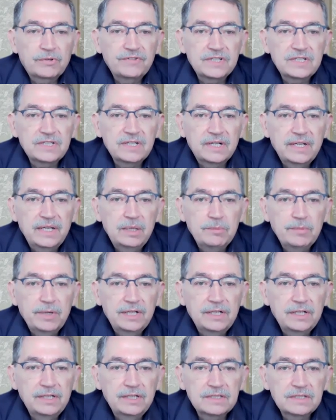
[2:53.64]
Professor
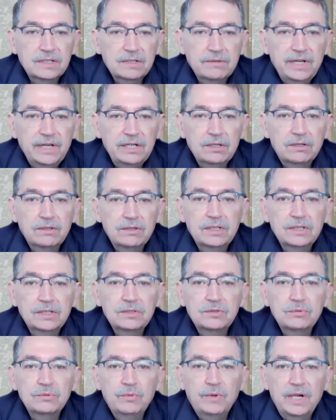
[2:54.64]
Lähnemann, it is a great
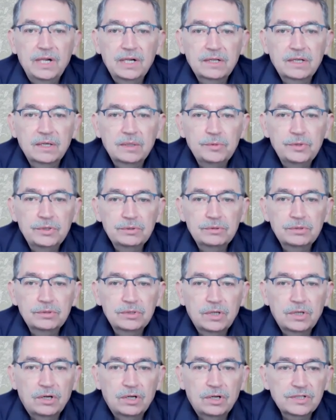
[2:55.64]
honor to welcome you
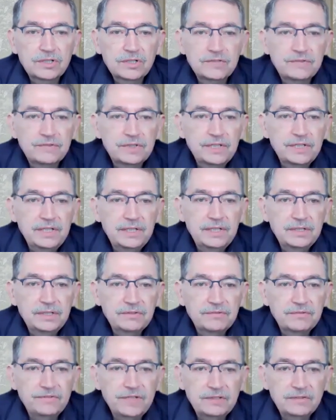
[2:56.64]
to the Oxford
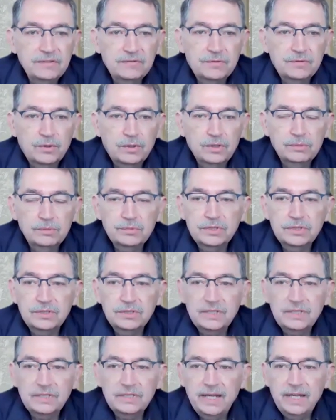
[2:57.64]
Interfaith Forum
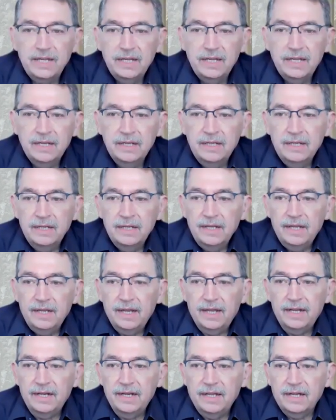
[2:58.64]
today.
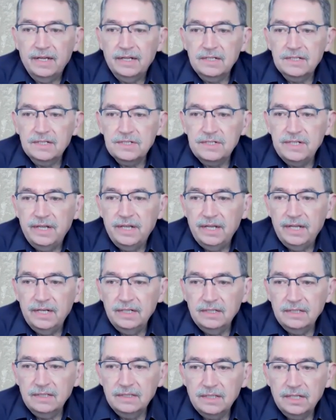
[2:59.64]
And I
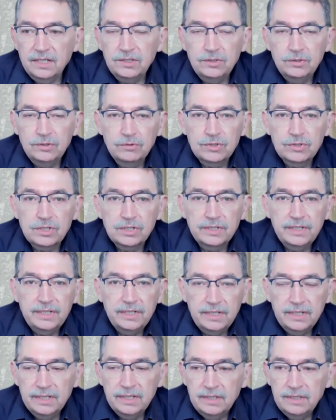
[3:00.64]
understand that
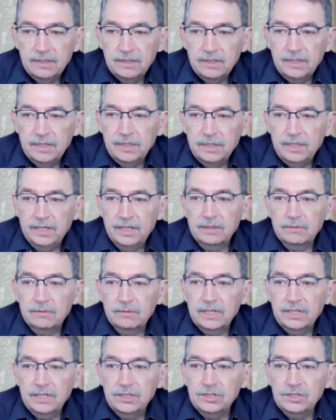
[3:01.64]
usually in
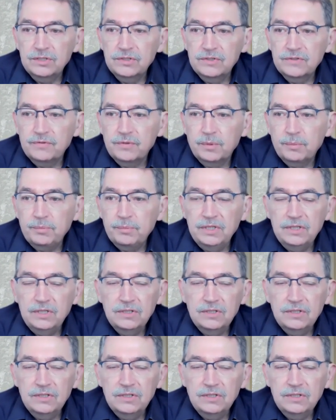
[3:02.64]
Religions for